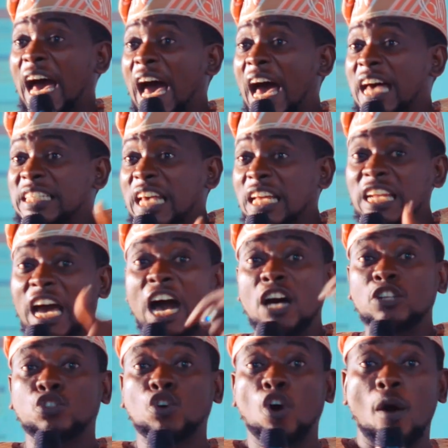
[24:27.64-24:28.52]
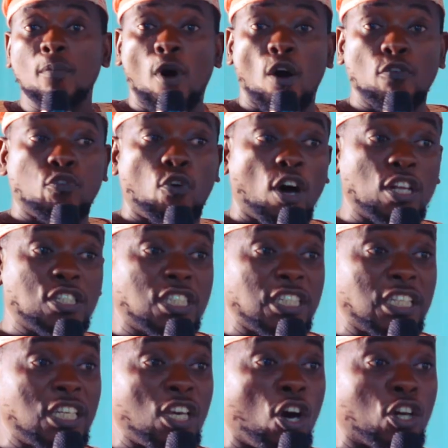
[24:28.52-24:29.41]
as an outcome of
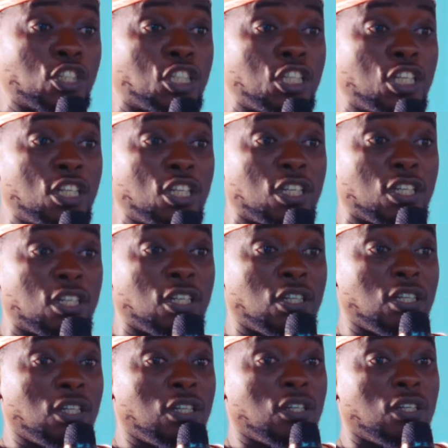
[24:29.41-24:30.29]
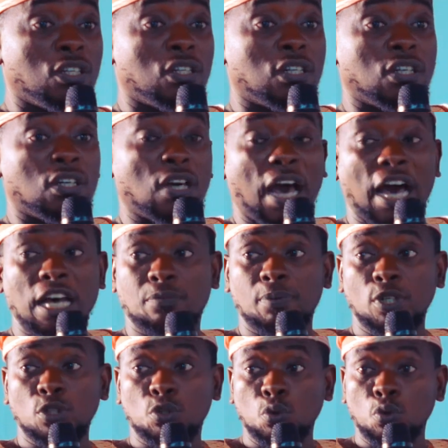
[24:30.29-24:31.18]
what he or she has
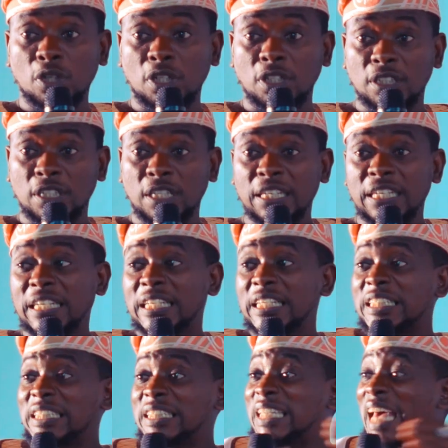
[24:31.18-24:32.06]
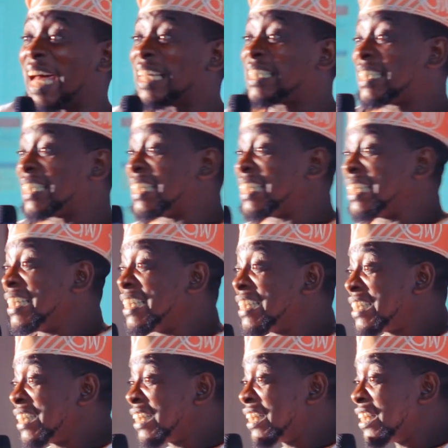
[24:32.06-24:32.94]
been doing, that
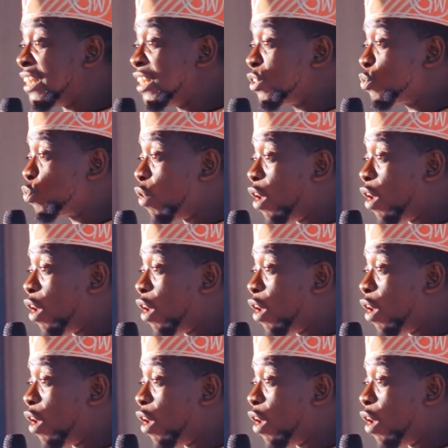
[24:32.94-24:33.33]
is